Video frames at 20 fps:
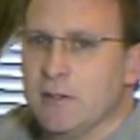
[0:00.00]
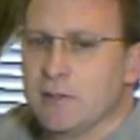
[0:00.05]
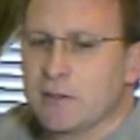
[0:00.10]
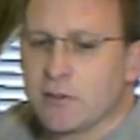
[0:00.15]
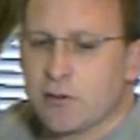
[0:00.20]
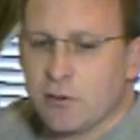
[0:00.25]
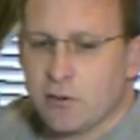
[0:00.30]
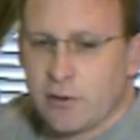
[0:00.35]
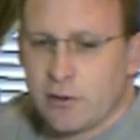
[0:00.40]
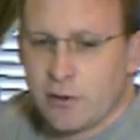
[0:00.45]

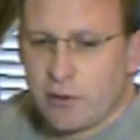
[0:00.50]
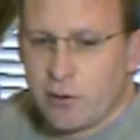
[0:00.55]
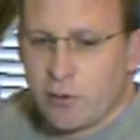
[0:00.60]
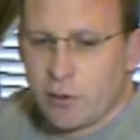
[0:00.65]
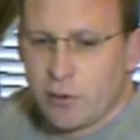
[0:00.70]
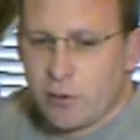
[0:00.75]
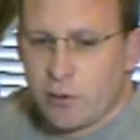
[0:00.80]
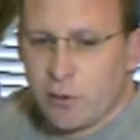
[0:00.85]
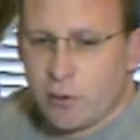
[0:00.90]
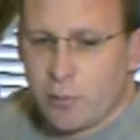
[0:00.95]
It's only
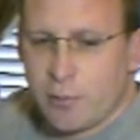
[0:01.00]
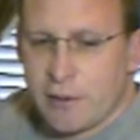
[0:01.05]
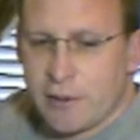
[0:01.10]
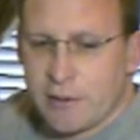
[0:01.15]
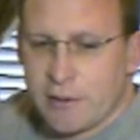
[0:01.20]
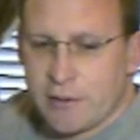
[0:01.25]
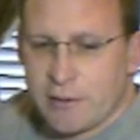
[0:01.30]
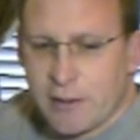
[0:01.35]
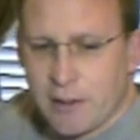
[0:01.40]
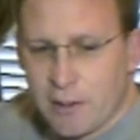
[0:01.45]
going a little bit
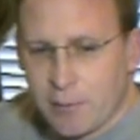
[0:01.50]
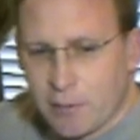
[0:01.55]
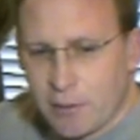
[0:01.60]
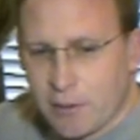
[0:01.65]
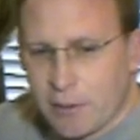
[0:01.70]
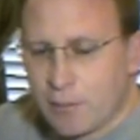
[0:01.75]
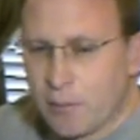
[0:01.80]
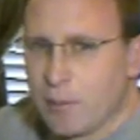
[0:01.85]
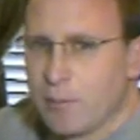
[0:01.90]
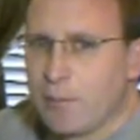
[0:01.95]
at a time. I
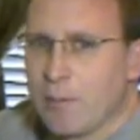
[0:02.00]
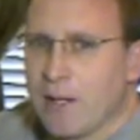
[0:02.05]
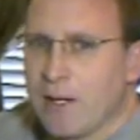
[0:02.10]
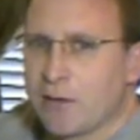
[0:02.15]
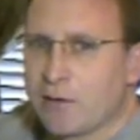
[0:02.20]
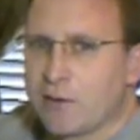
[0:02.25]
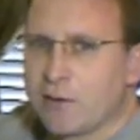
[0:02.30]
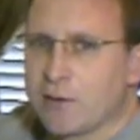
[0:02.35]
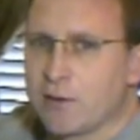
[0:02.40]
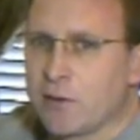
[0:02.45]
think my
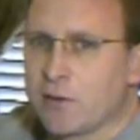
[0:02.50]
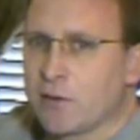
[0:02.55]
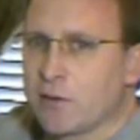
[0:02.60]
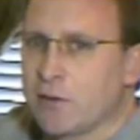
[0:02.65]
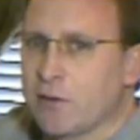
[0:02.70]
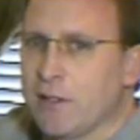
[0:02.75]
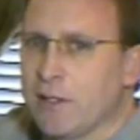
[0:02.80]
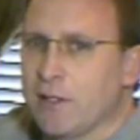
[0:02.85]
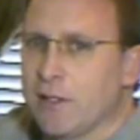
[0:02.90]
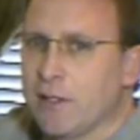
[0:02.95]
batteries aren't
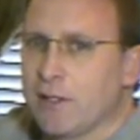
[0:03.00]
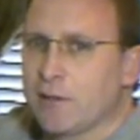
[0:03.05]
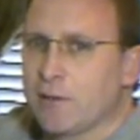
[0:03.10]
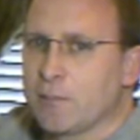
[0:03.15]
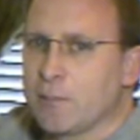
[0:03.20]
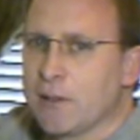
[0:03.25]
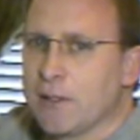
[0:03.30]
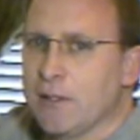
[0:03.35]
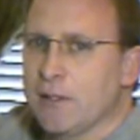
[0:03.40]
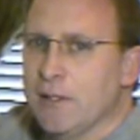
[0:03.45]
great here,
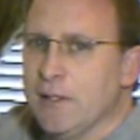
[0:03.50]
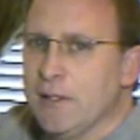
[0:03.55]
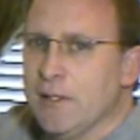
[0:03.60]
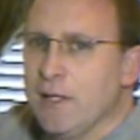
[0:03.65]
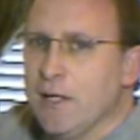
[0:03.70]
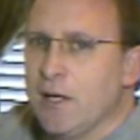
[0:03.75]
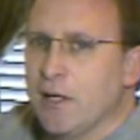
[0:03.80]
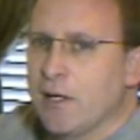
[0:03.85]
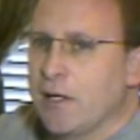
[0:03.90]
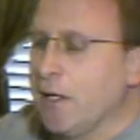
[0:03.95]
but
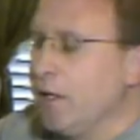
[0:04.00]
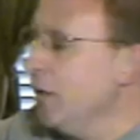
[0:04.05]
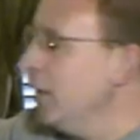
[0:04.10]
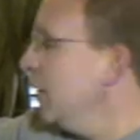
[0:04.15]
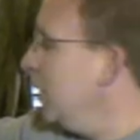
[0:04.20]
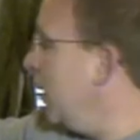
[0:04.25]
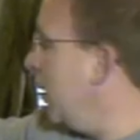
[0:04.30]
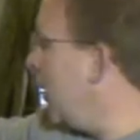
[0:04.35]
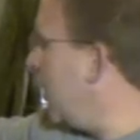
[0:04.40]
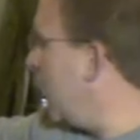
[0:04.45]
okay.
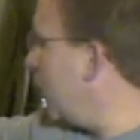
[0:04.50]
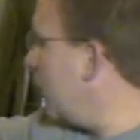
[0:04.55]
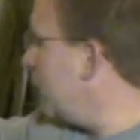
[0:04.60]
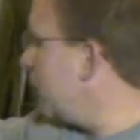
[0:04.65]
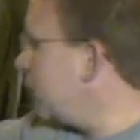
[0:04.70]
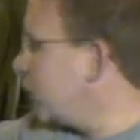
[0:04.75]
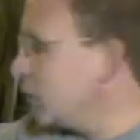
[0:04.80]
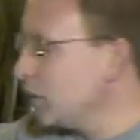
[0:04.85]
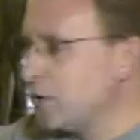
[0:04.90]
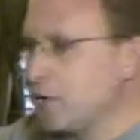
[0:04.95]

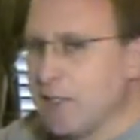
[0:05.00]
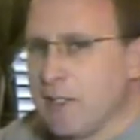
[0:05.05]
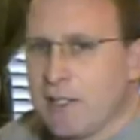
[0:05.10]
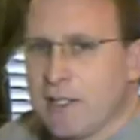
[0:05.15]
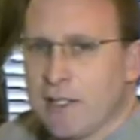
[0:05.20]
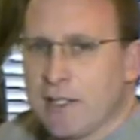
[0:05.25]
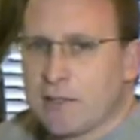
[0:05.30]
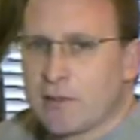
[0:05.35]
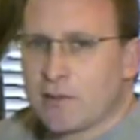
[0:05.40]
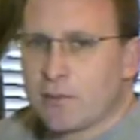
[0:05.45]
You can
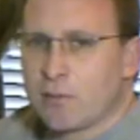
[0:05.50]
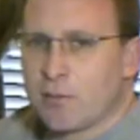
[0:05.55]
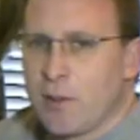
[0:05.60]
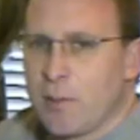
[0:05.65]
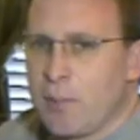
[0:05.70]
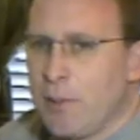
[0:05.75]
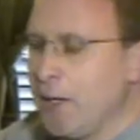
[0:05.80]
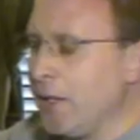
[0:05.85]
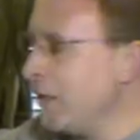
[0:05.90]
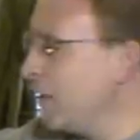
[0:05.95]
see it's
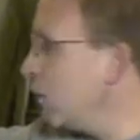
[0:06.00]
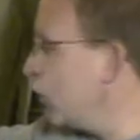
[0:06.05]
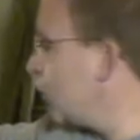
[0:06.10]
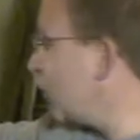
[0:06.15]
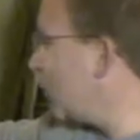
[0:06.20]
right back here.